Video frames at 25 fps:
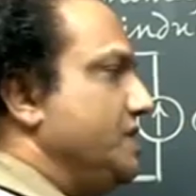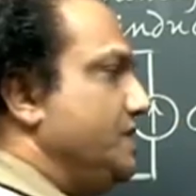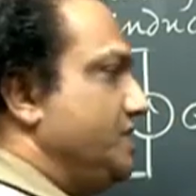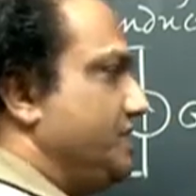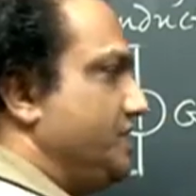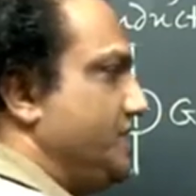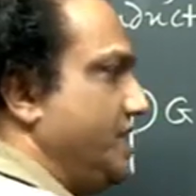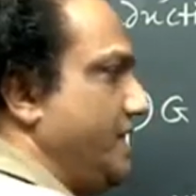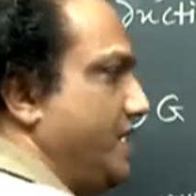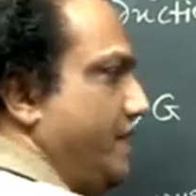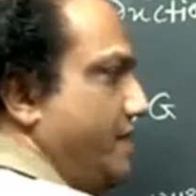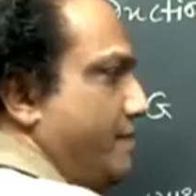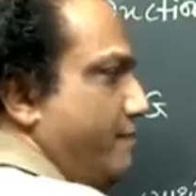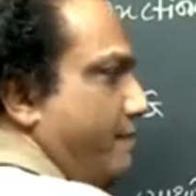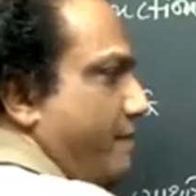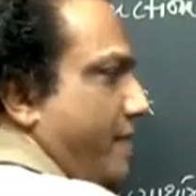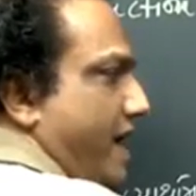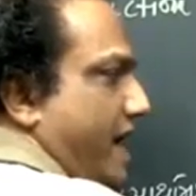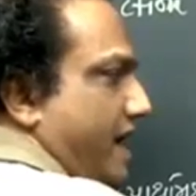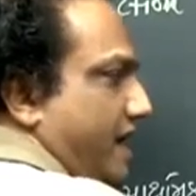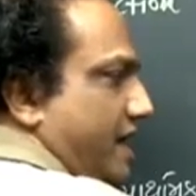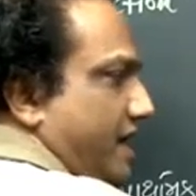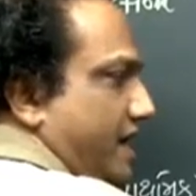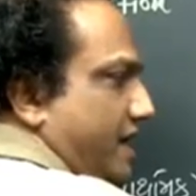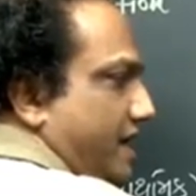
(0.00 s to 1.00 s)
See,
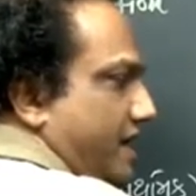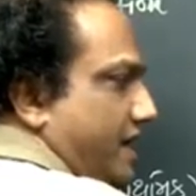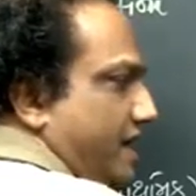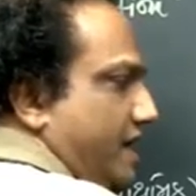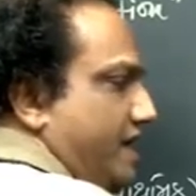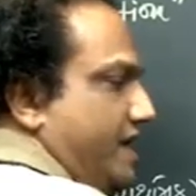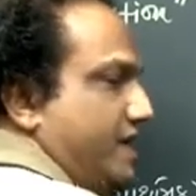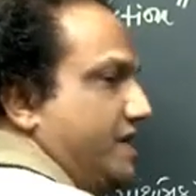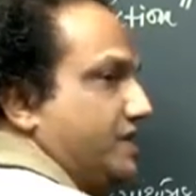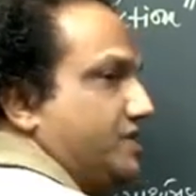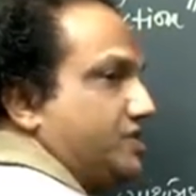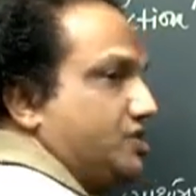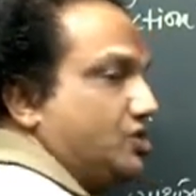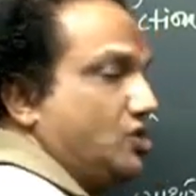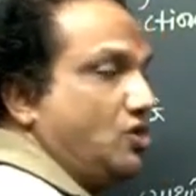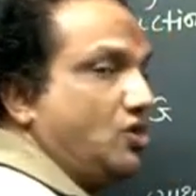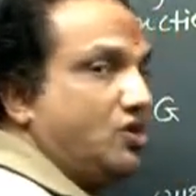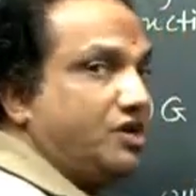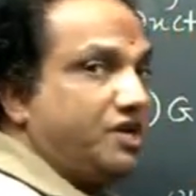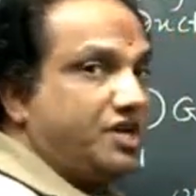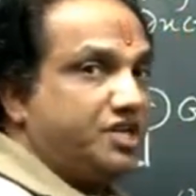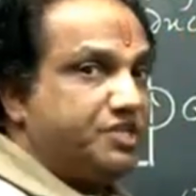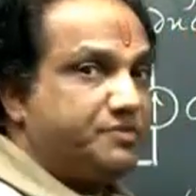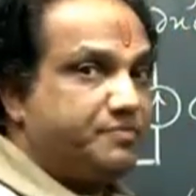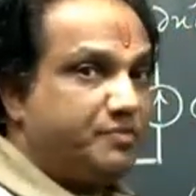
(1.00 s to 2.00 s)
magnet is
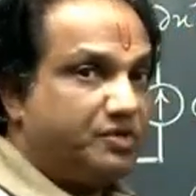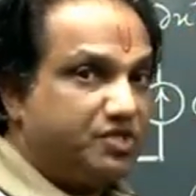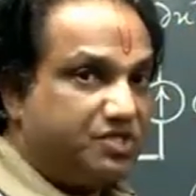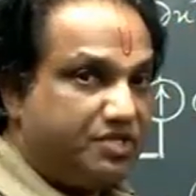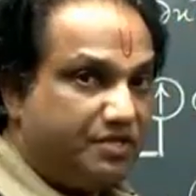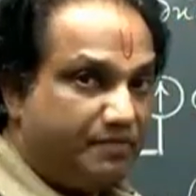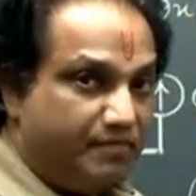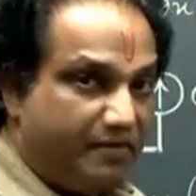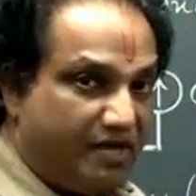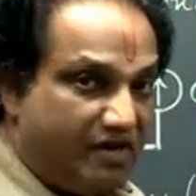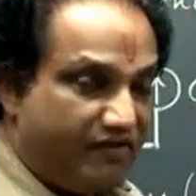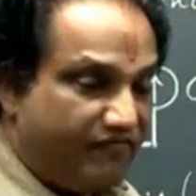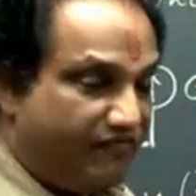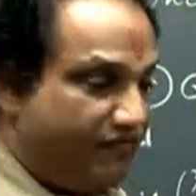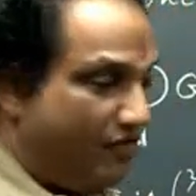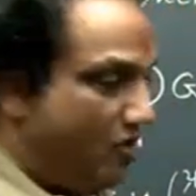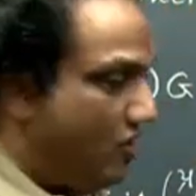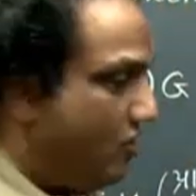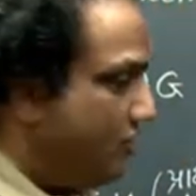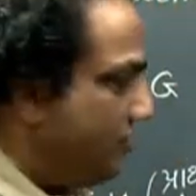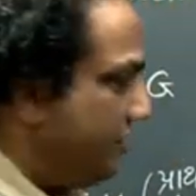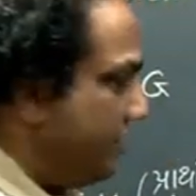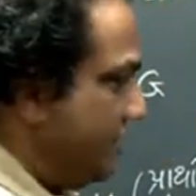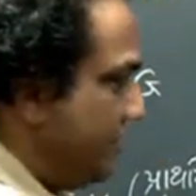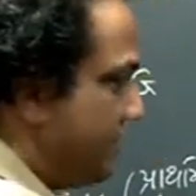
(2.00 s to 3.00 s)
not responsible
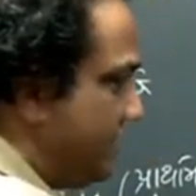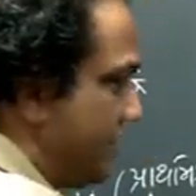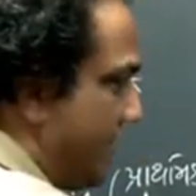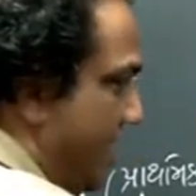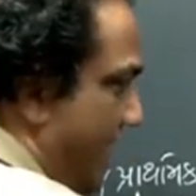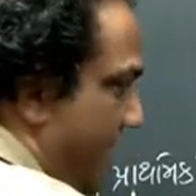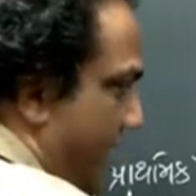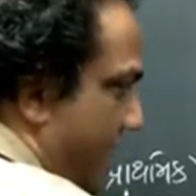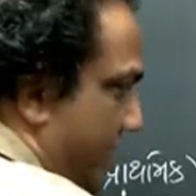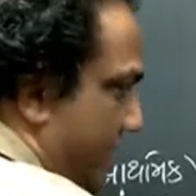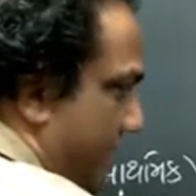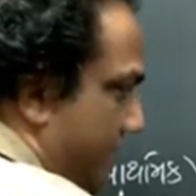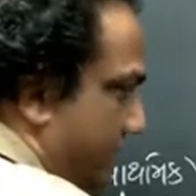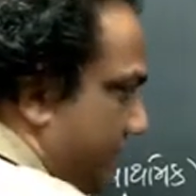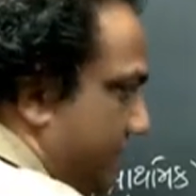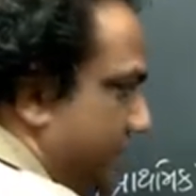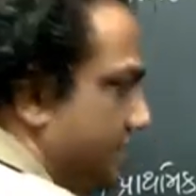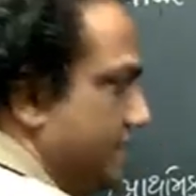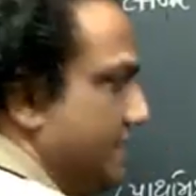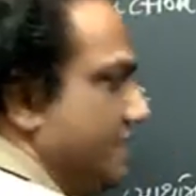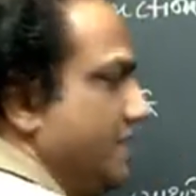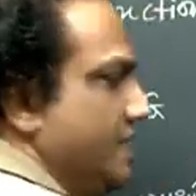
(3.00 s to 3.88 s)
for this current.